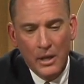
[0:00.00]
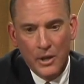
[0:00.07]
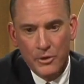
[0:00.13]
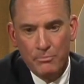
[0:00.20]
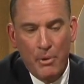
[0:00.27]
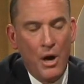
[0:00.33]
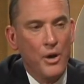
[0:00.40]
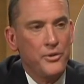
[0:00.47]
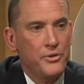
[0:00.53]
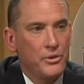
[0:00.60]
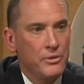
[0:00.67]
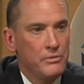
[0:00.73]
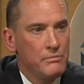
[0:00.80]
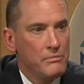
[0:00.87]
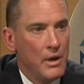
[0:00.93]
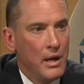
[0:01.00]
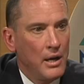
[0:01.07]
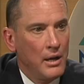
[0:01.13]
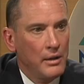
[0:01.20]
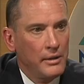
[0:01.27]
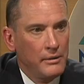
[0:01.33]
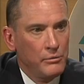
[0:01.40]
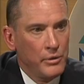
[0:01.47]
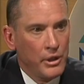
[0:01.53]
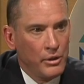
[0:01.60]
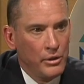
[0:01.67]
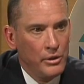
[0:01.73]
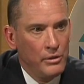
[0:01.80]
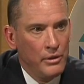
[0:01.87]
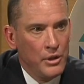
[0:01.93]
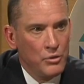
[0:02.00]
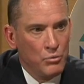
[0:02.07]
A sponsored uh, recruit